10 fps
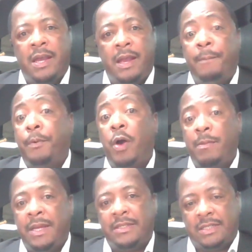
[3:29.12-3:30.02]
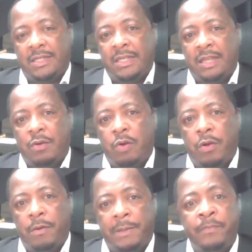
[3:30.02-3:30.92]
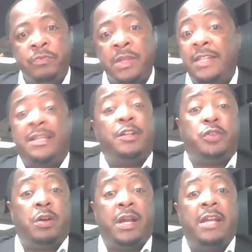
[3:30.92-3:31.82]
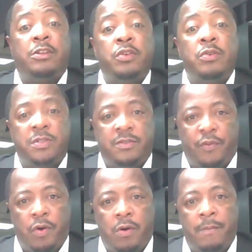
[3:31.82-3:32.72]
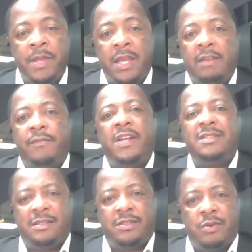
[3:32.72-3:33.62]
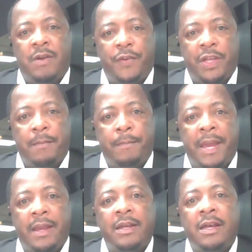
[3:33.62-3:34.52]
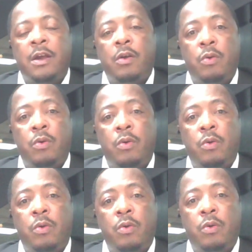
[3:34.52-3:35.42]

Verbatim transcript: employment in the economy. It's also great news for investors to African Bank, who